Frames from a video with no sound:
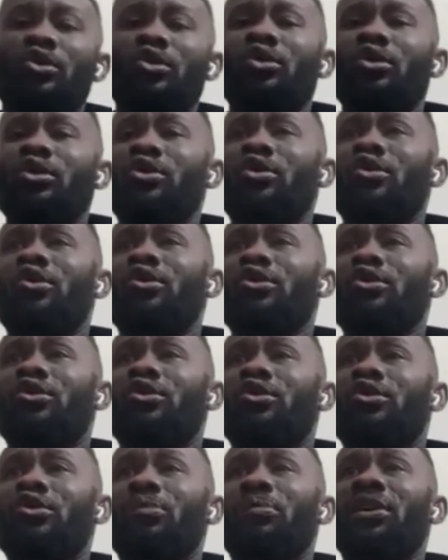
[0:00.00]
you to
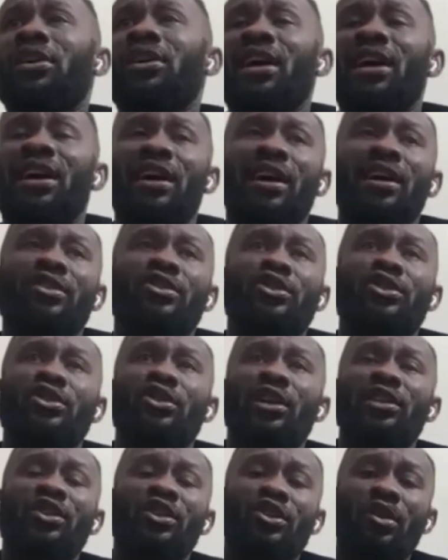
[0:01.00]
be
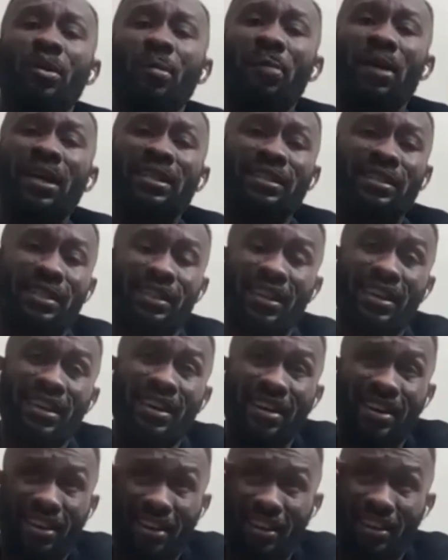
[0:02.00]
at your top best
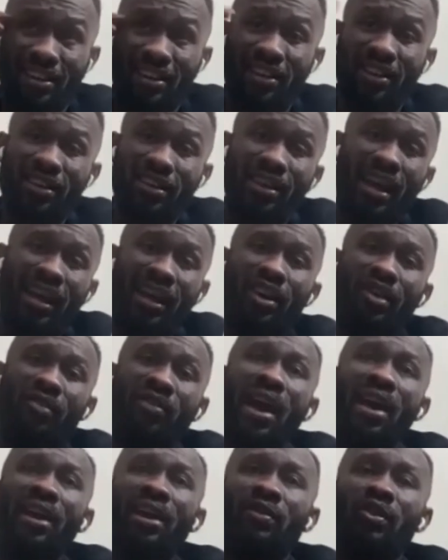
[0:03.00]
in that kind of
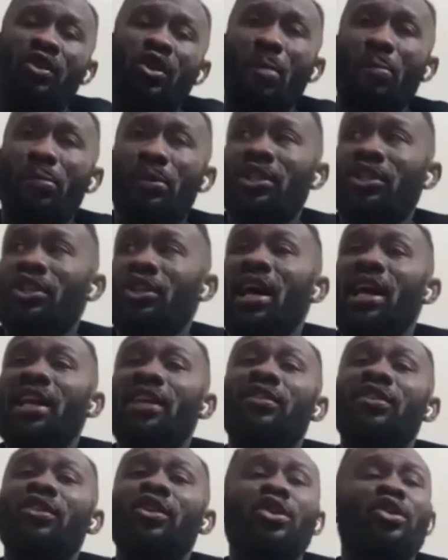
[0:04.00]
high level competition, and
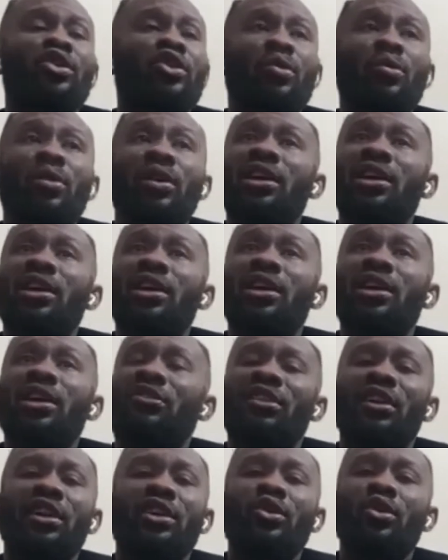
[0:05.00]
if you're not doing well,
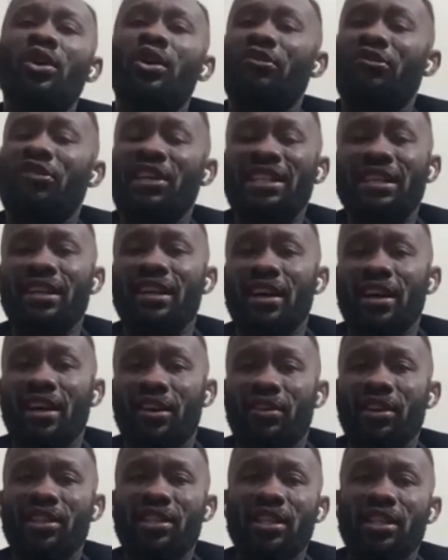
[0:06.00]
definitely you're going to face
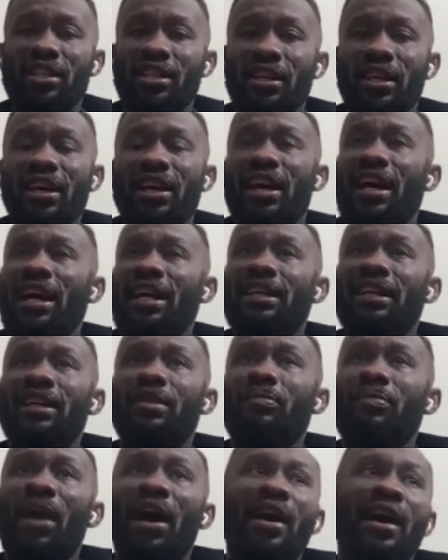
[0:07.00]
critics.
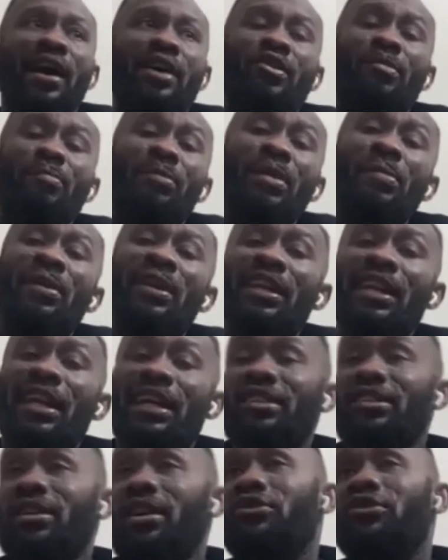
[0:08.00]
And I don't blame any
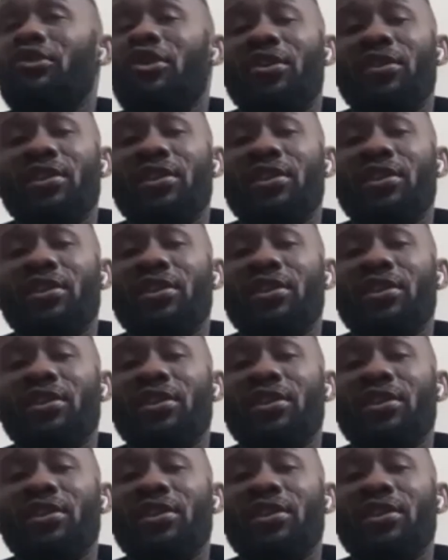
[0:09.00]
Nigerian for